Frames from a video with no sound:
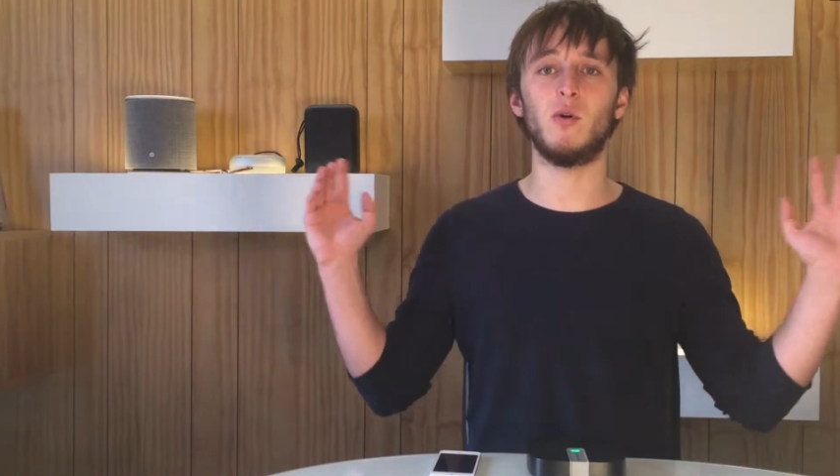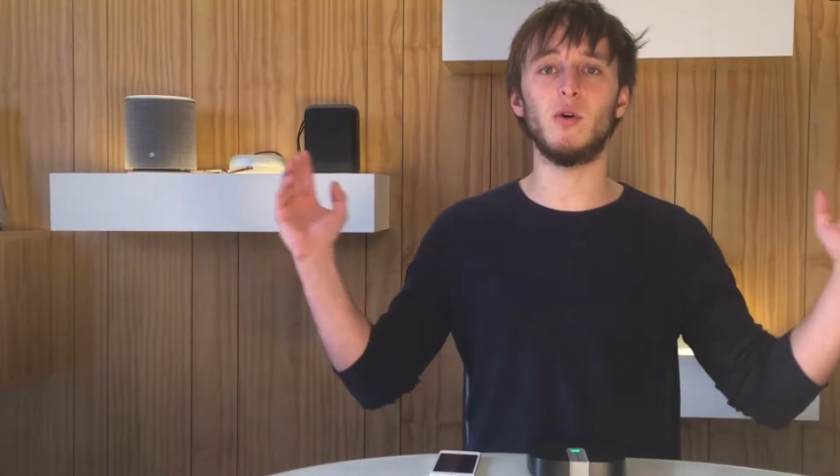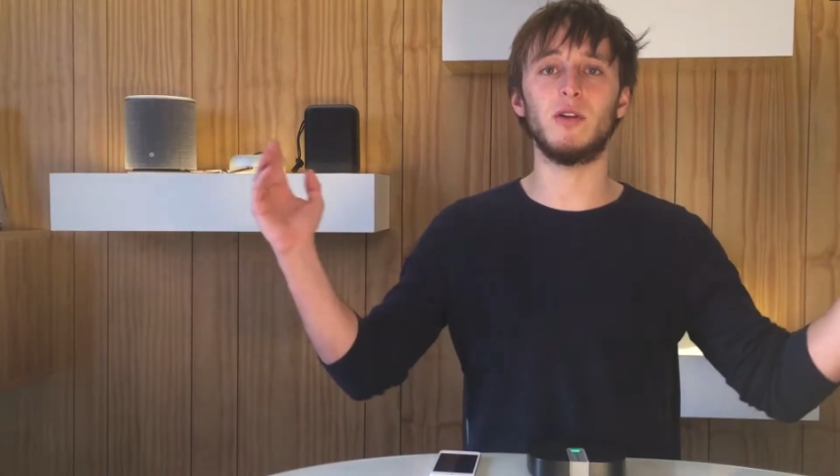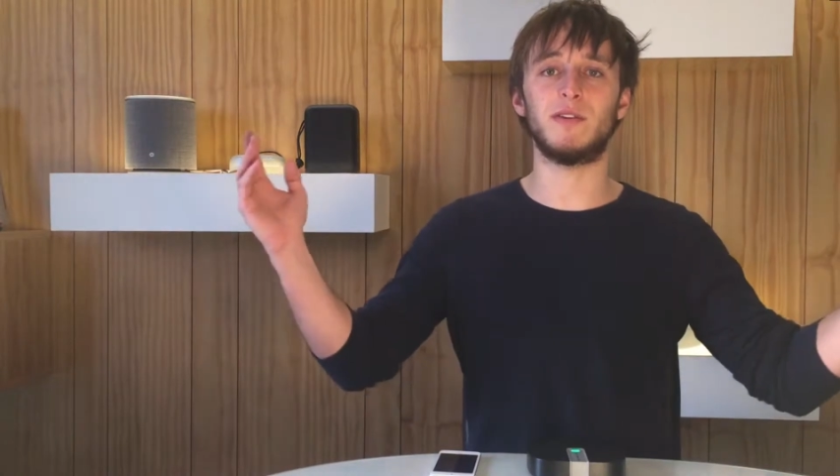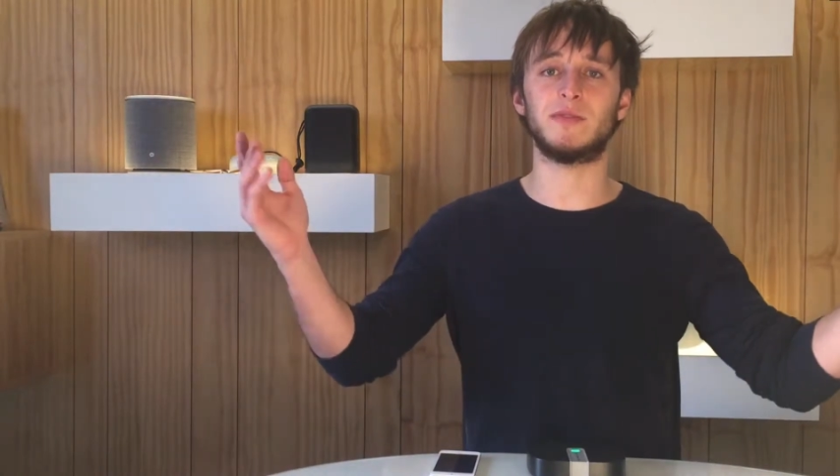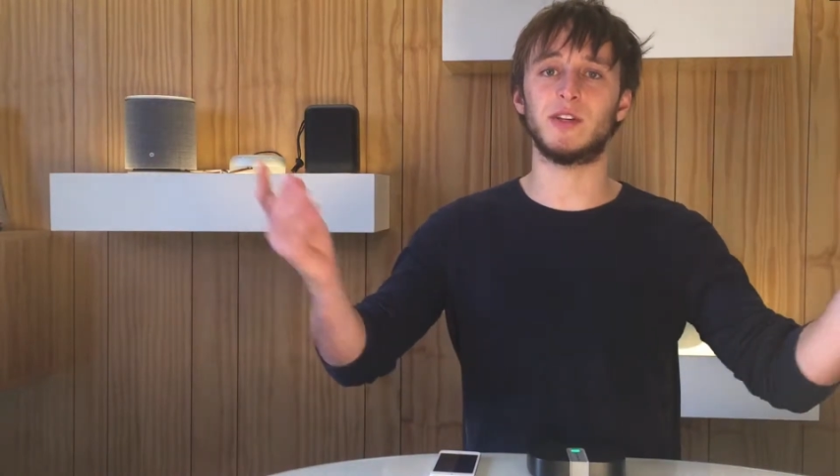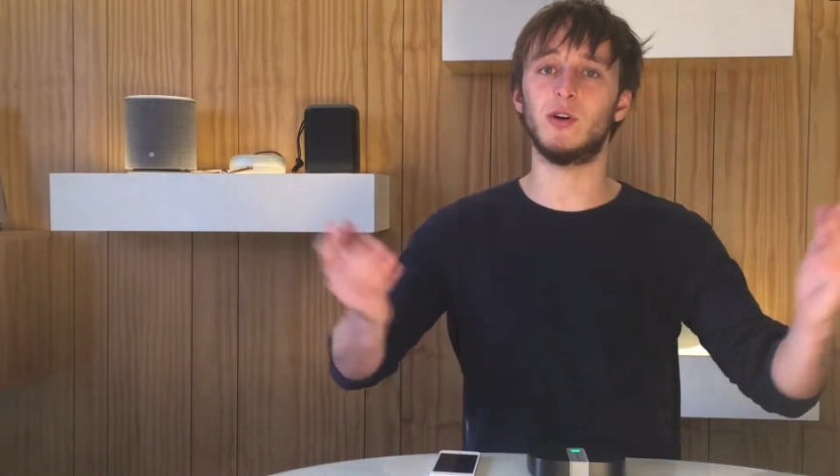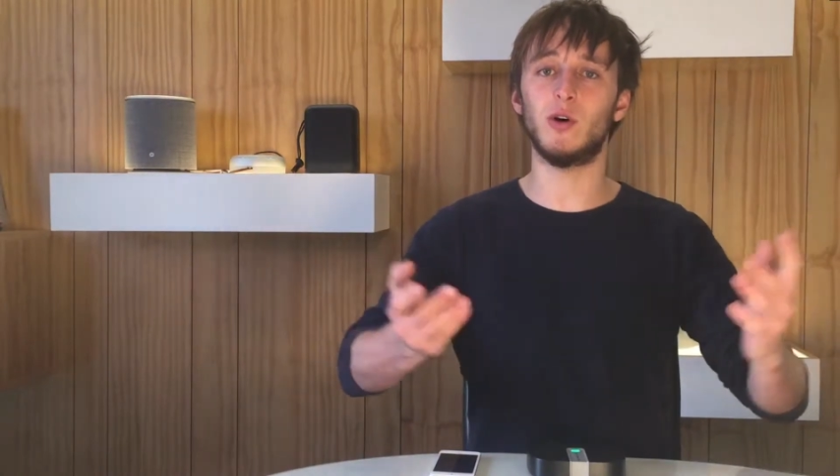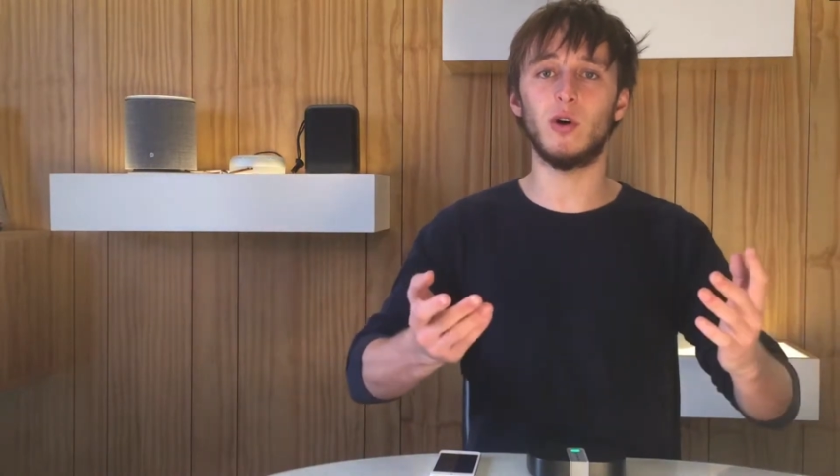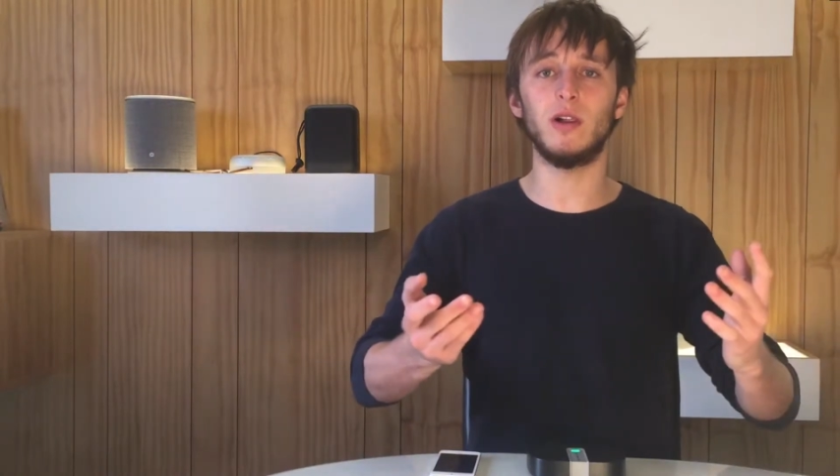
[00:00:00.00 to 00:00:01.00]
all around the
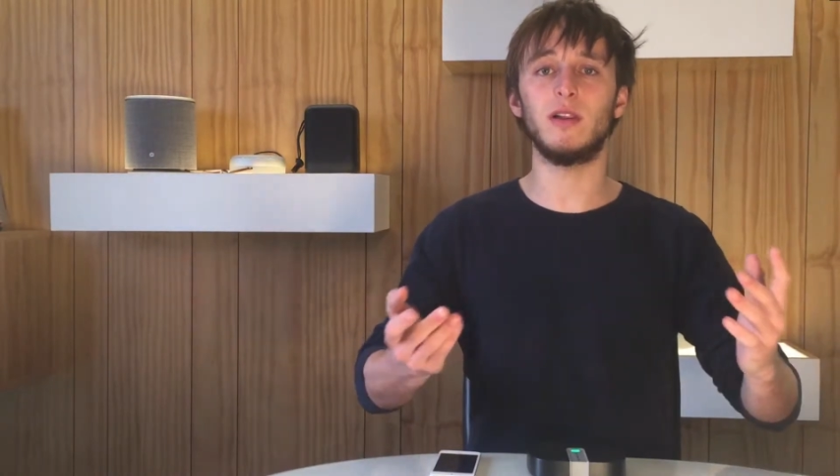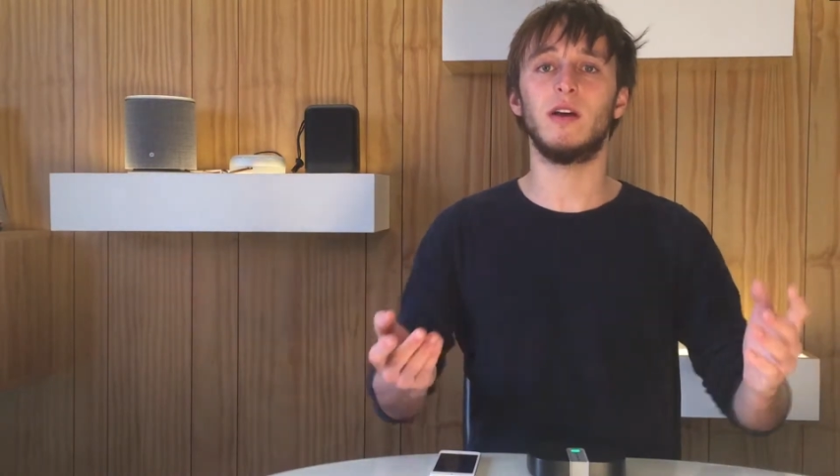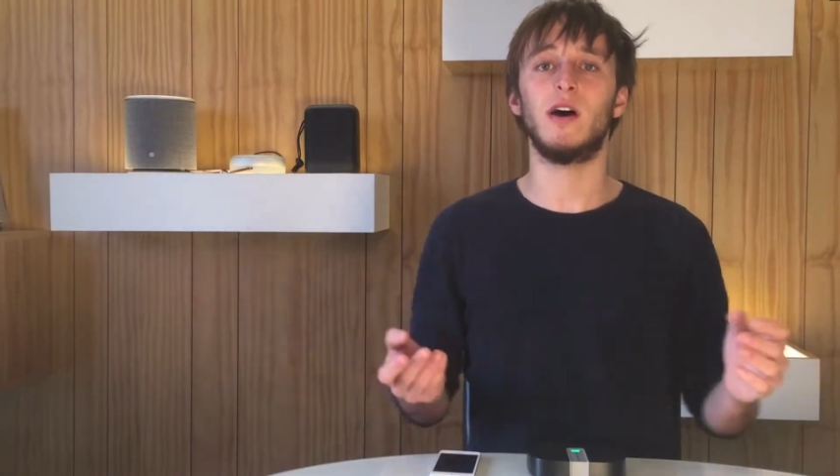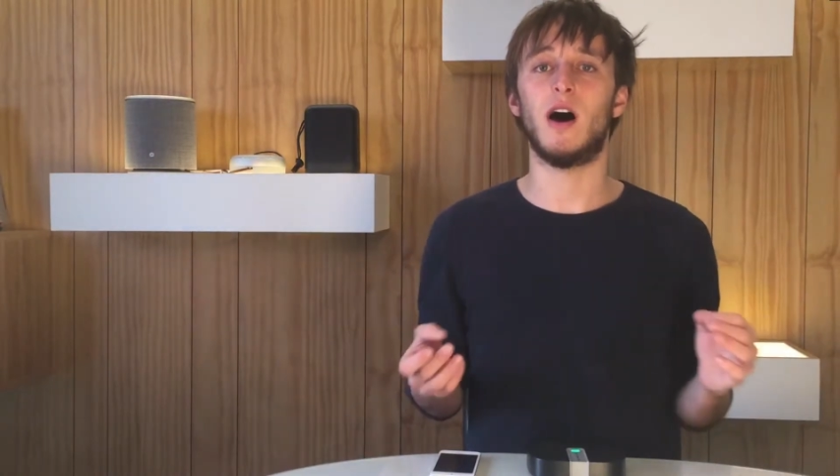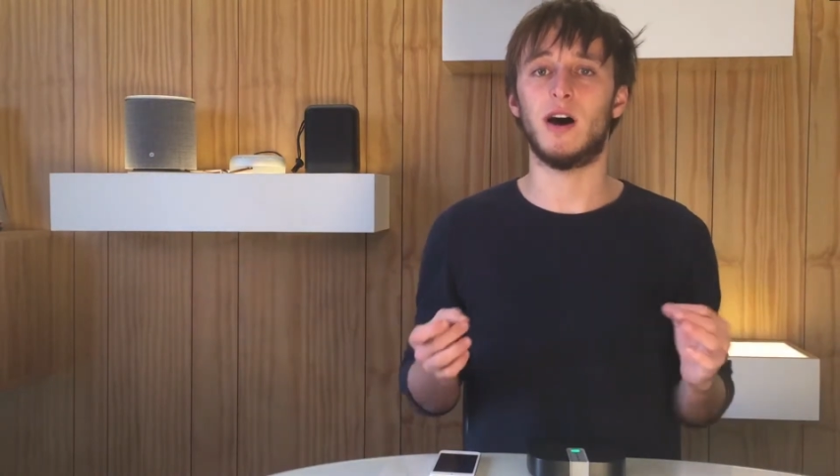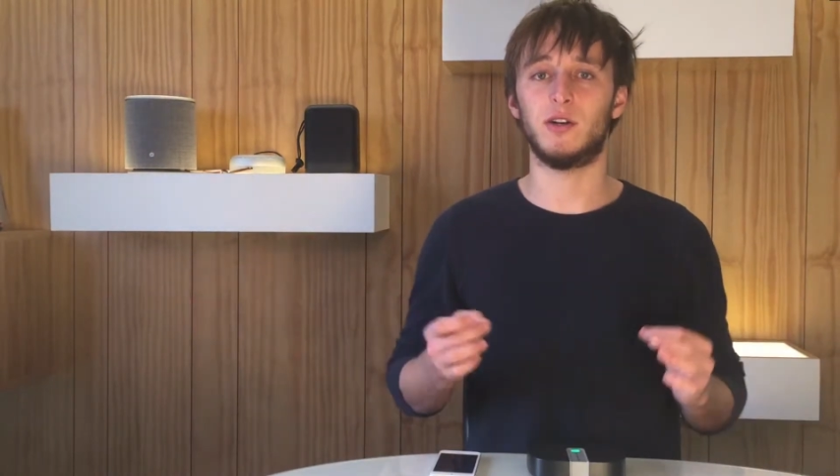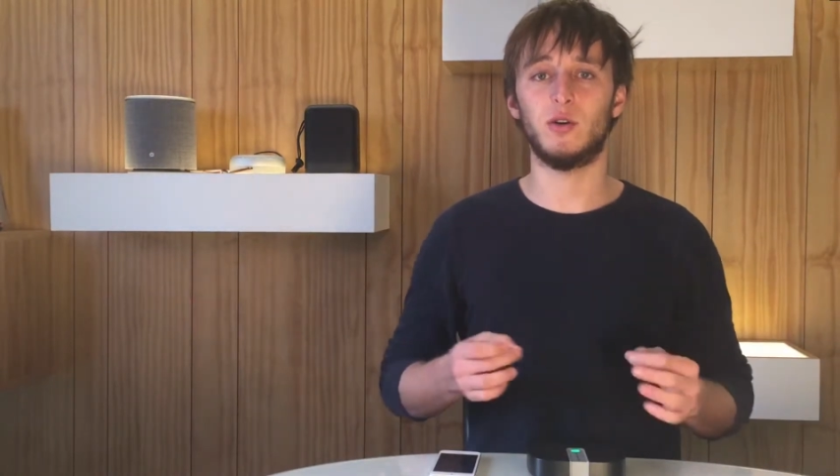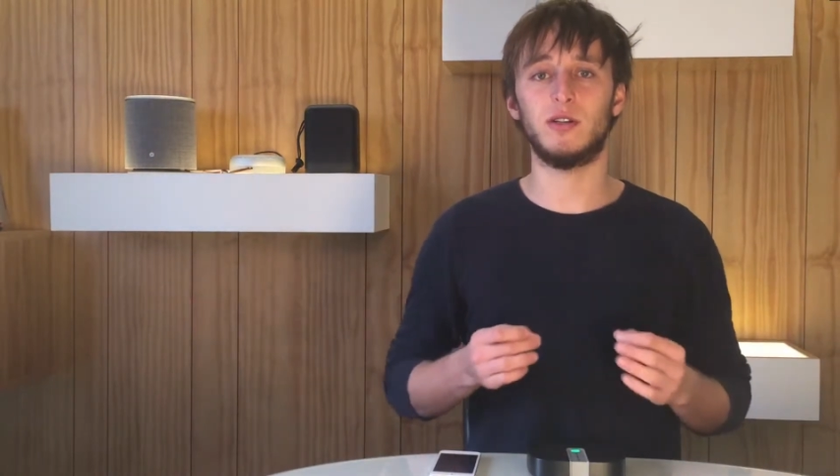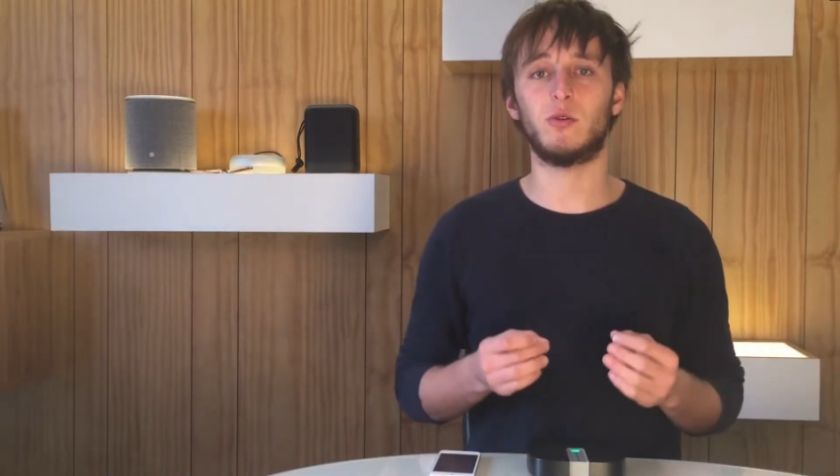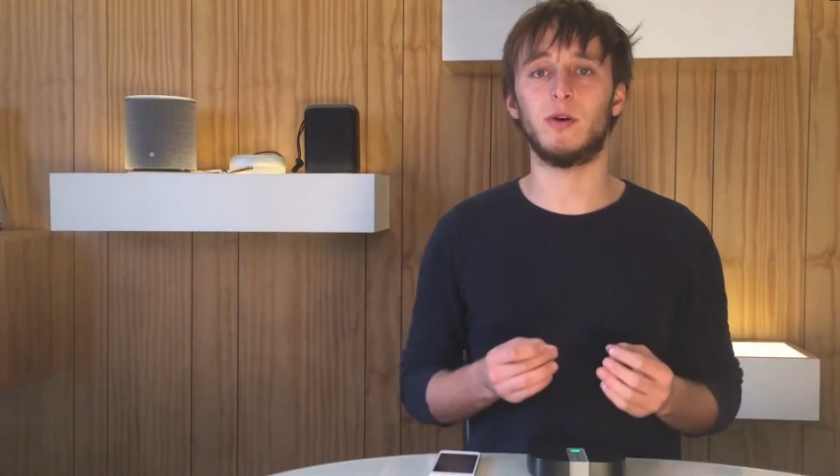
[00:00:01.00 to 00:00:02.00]
hall on
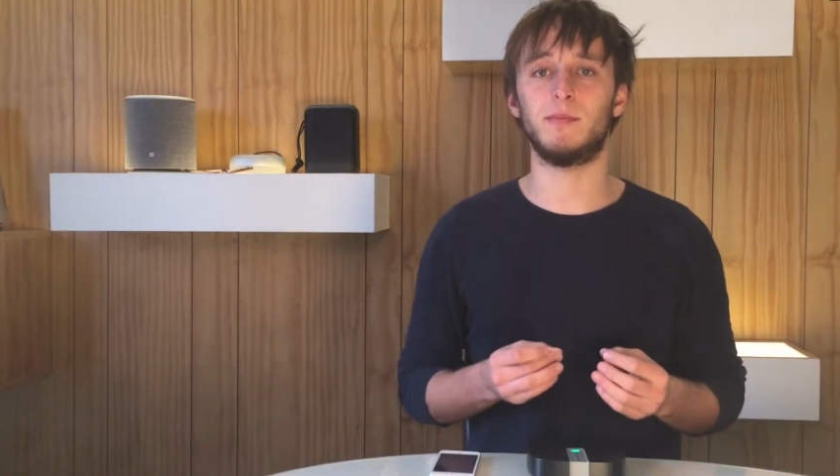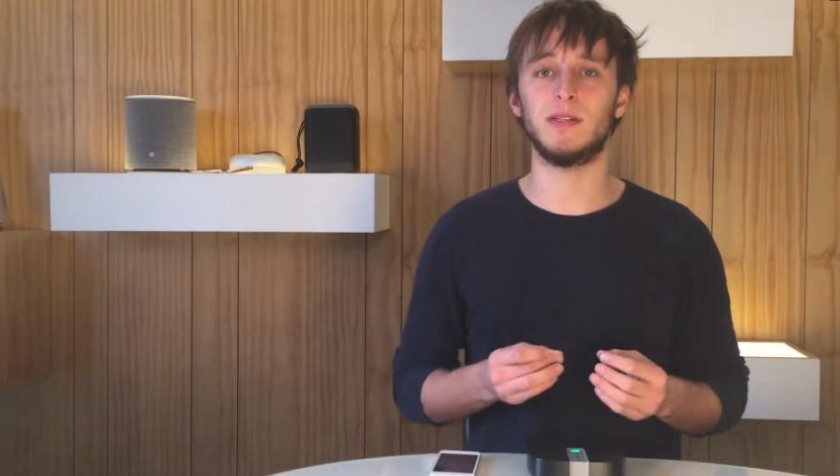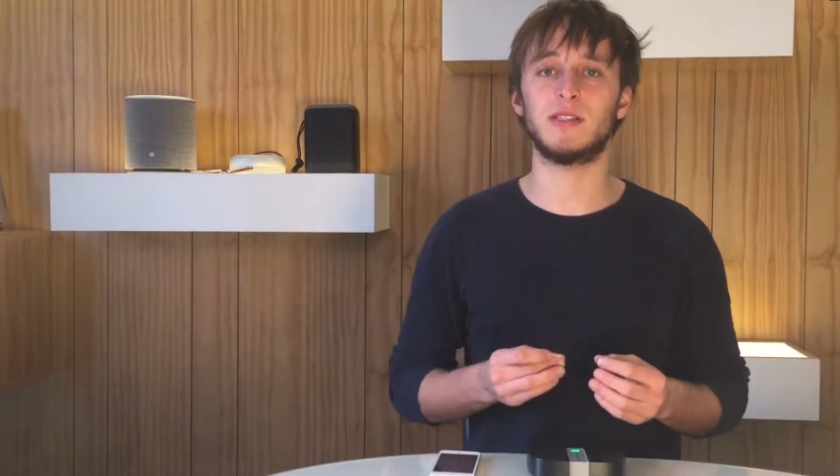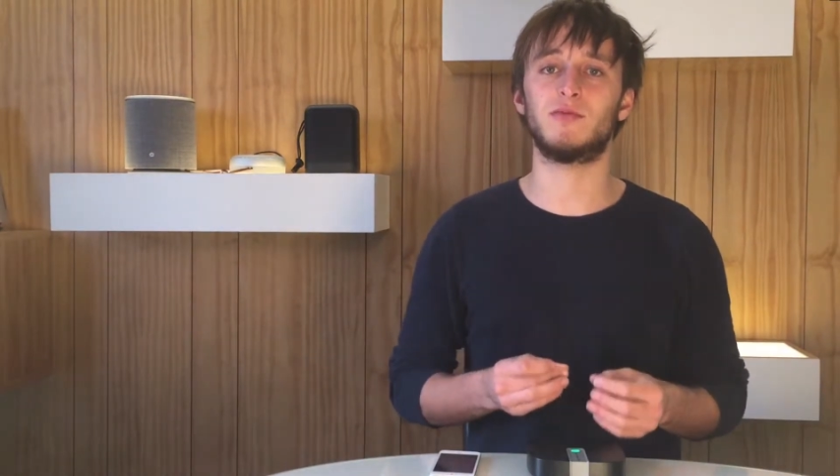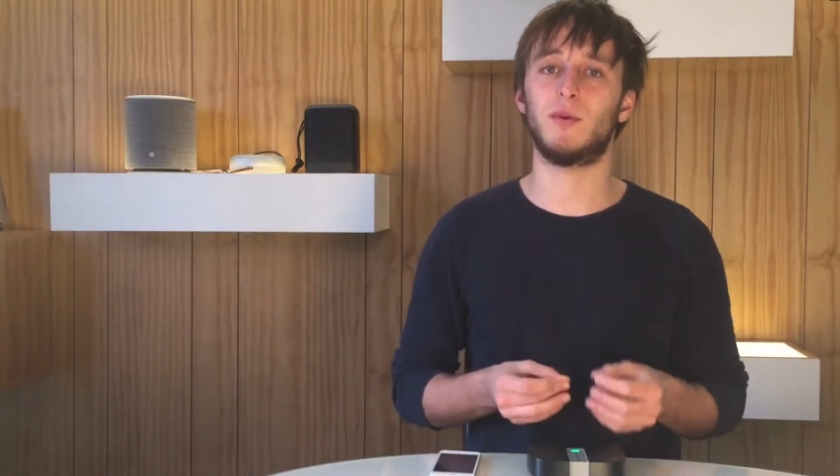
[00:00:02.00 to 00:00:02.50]
all the equipments,